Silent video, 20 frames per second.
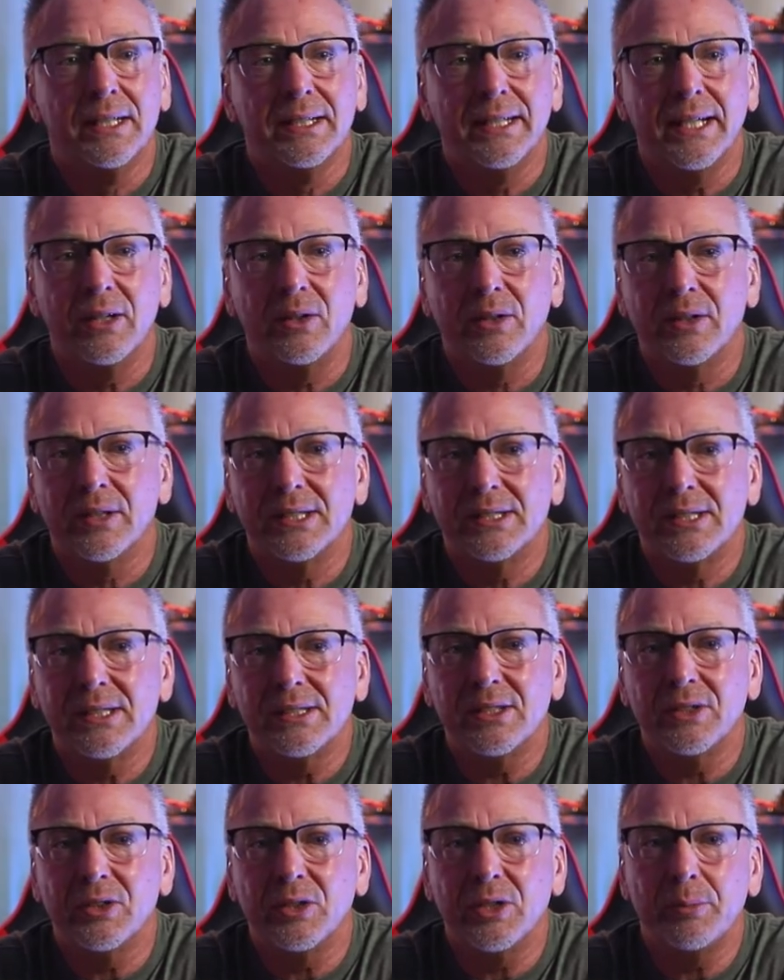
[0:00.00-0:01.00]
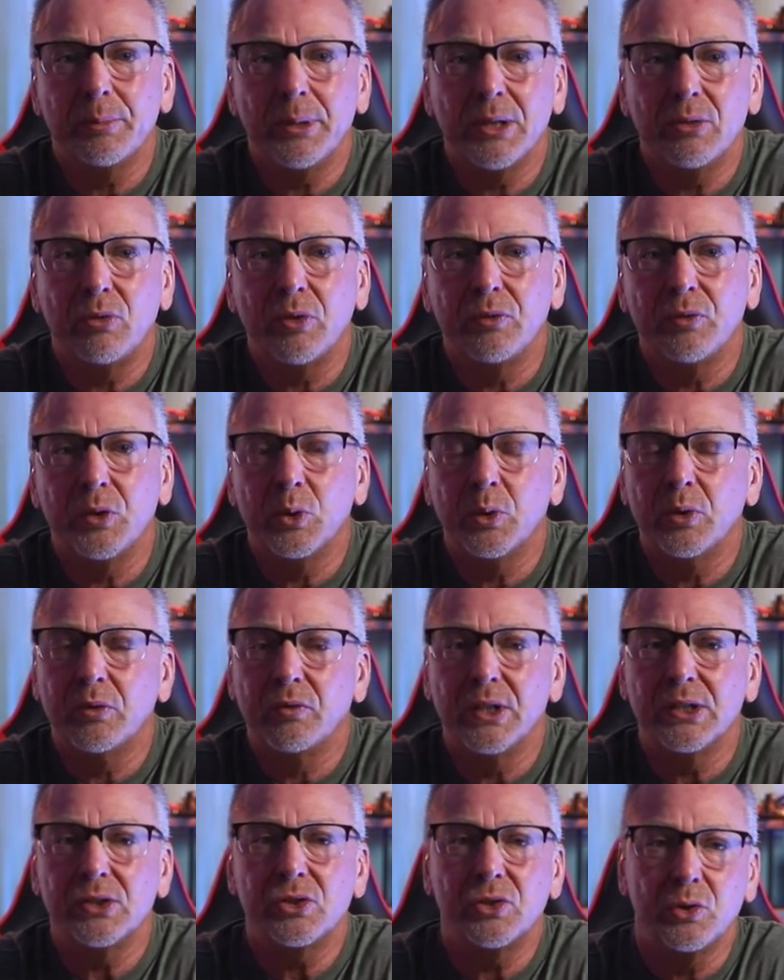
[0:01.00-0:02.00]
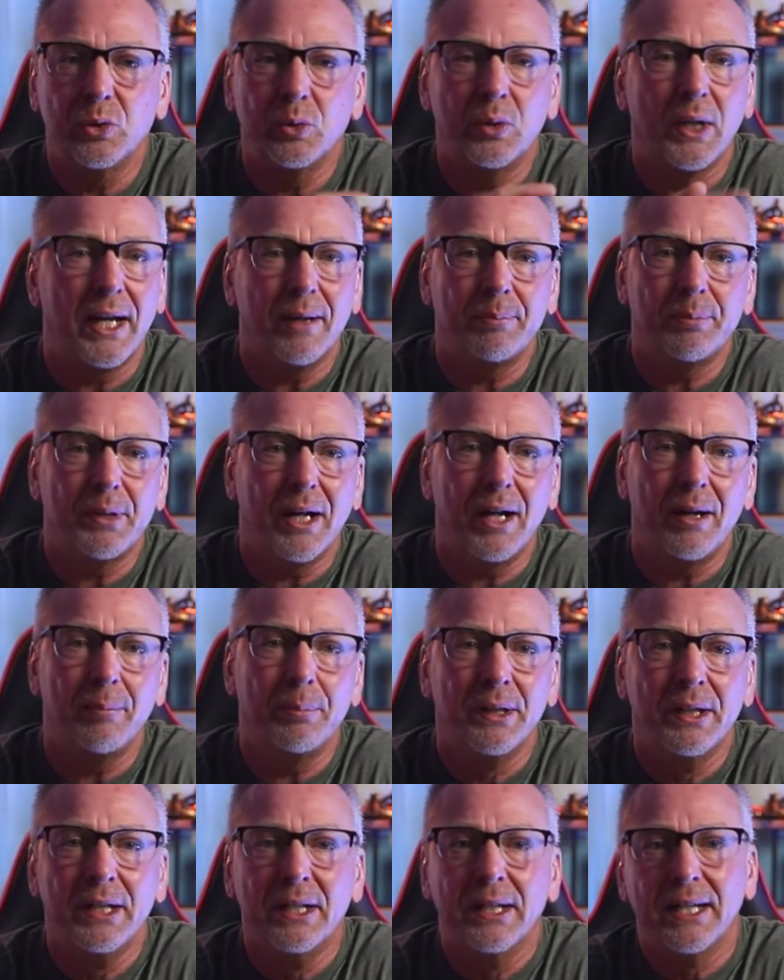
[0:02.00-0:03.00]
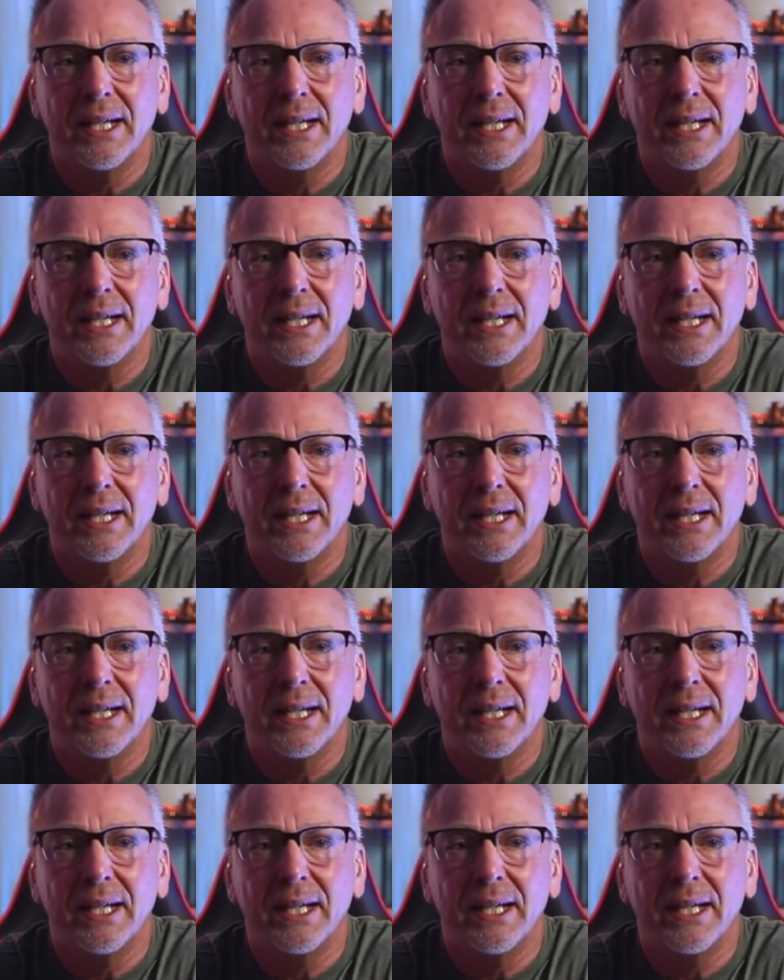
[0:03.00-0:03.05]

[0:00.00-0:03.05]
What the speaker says: Now, this isn't going to be a review of this new laptop,